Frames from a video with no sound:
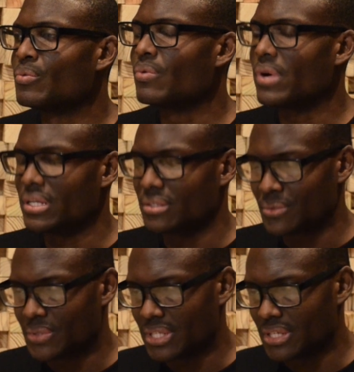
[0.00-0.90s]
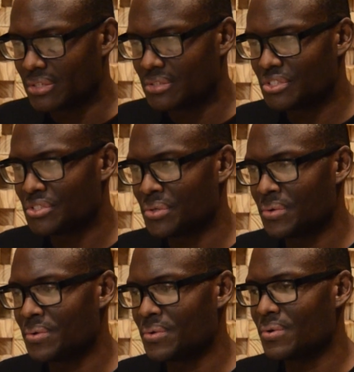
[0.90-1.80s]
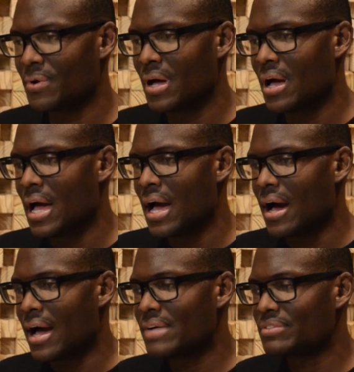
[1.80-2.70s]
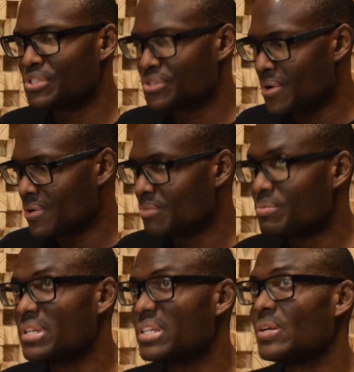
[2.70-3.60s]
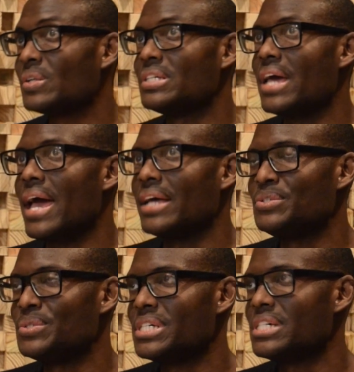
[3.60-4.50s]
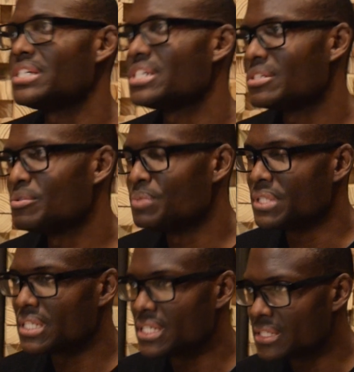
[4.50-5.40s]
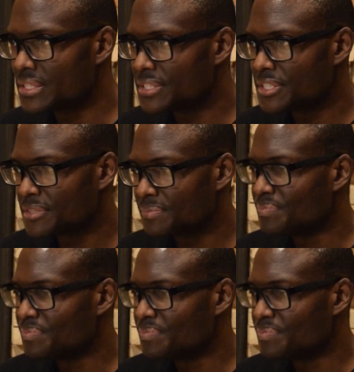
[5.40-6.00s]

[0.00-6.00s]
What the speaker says: Right, okay. So I have a strong opinion on the education because,